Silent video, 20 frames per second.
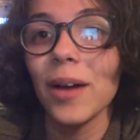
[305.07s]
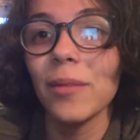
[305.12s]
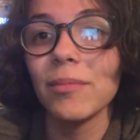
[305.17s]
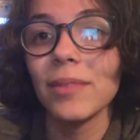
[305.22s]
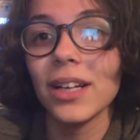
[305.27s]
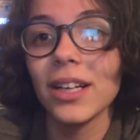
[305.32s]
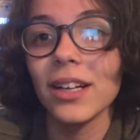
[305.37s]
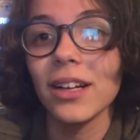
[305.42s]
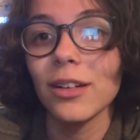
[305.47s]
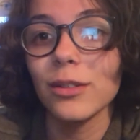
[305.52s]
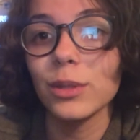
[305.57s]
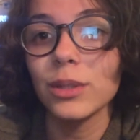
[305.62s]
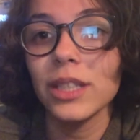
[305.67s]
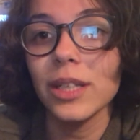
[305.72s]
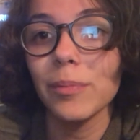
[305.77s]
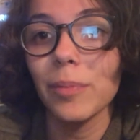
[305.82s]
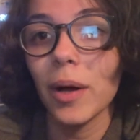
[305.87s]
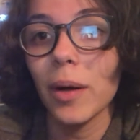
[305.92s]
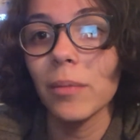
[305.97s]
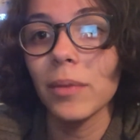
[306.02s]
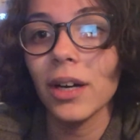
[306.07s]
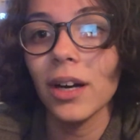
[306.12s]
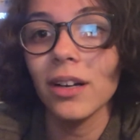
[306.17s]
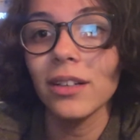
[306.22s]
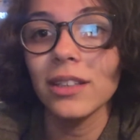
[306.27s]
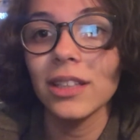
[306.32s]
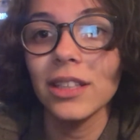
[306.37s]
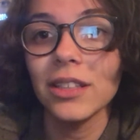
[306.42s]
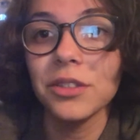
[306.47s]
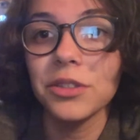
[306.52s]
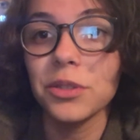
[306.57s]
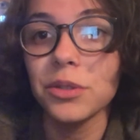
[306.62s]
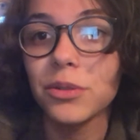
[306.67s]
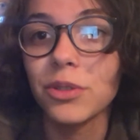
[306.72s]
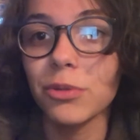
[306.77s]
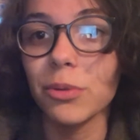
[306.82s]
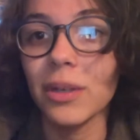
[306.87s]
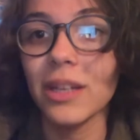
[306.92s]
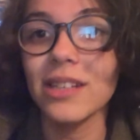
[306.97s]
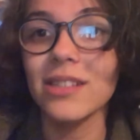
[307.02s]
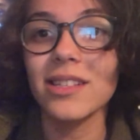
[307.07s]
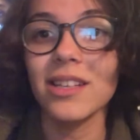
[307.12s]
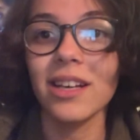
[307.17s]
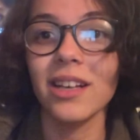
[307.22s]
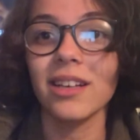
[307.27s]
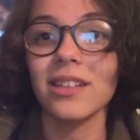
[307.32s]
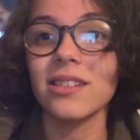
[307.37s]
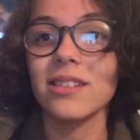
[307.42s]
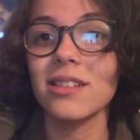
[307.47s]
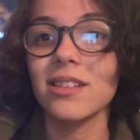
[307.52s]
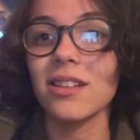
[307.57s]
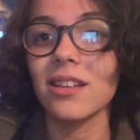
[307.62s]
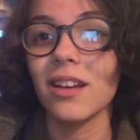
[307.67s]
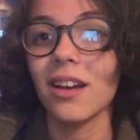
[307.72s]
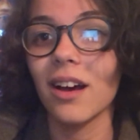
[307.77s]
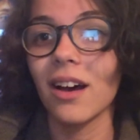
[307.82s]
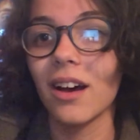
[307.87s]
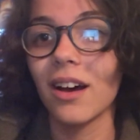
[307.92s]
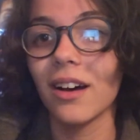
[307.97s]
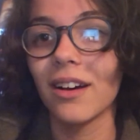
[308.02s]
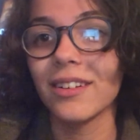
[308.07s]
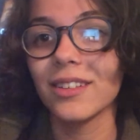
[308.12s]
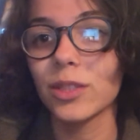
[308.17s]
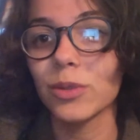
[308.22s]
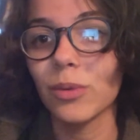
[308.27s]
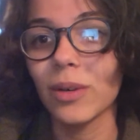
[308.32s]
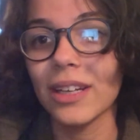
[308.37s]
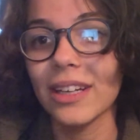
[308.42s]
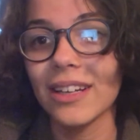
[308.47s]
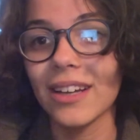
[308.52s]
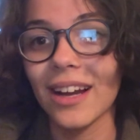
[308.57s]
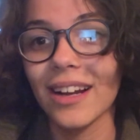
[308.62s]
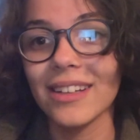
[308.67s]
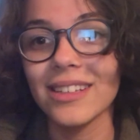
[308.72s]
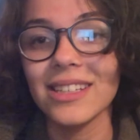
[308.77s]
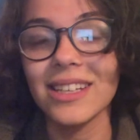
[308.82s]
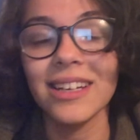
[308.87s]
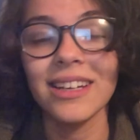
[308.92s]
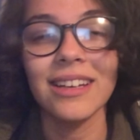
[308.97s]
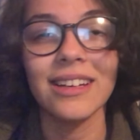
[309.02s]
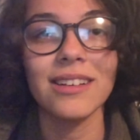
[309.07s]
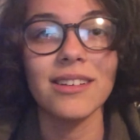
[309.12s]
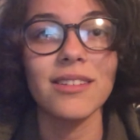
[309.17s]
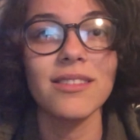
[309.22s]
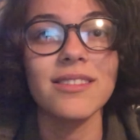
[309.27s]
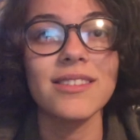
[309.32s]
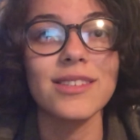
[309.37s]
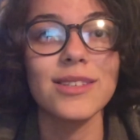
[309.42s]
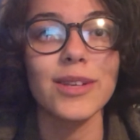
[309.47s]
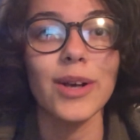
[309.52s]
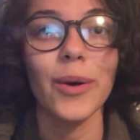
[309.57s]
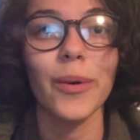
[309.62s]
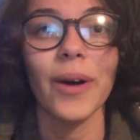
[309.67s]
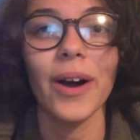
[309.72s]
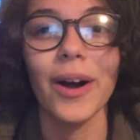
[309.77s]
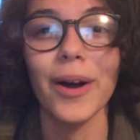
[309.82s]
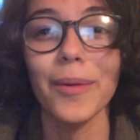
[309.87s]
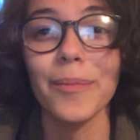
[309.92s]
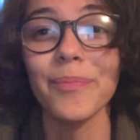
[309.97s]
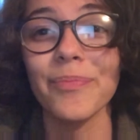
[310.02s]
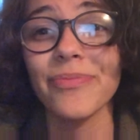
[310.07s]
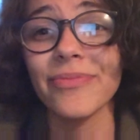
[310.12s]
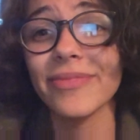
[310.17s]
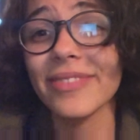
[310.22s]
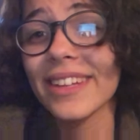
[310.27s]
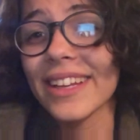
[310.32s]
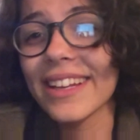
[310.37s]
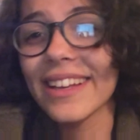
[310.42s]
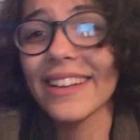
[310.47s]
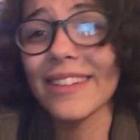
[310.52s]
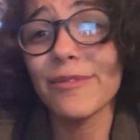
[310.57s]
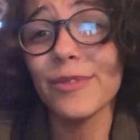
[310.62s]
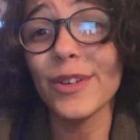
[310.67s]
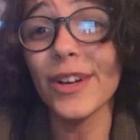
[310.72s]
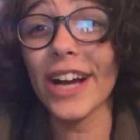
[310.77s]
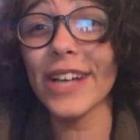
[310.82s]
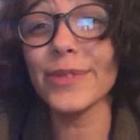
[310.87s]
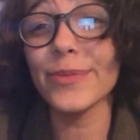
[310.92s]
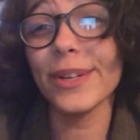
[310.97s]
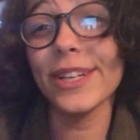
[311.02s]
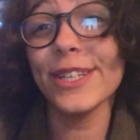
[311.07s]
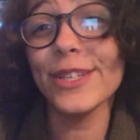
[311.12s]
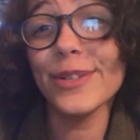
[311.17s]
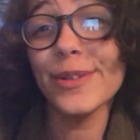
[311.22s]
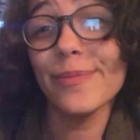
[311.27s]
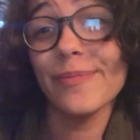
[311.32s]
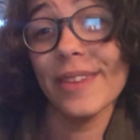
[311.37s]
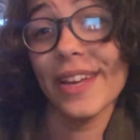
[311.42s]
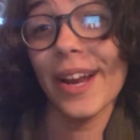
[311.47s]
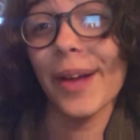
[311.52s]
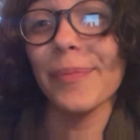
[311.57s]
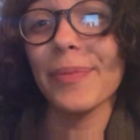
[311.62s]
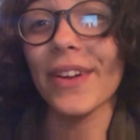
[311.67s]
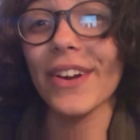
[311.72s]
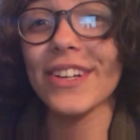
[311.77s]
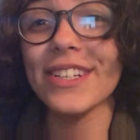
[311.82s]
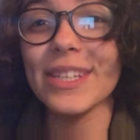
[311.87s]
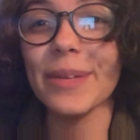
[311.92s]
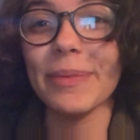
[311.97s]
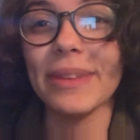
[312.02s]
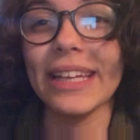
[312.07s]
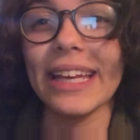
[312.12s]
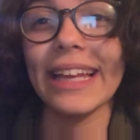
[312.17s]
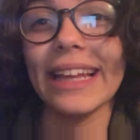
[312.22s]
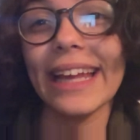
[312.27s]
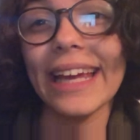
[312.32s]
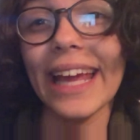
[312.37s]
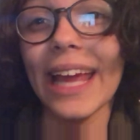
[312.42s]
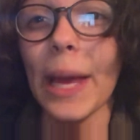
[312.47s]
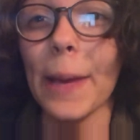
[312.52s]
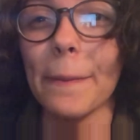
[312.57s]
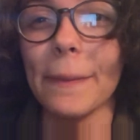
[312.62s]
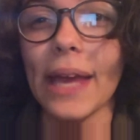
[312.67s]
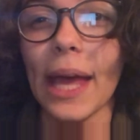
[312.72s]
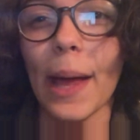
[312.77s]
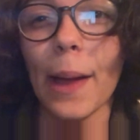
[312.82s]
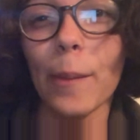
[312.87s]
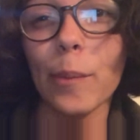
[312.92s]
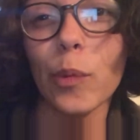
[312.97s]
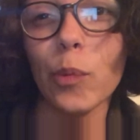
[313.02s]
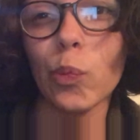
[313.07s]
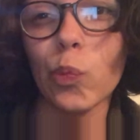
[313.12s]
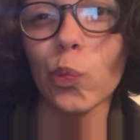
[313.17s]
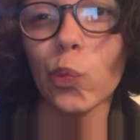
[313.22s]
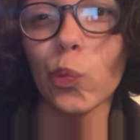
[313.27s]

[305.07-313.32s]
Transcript: I'm gonna go see Paul McCartney June 26th, uh, 2019. So um, if you guys wanna do a meet up there or something, like hit me up.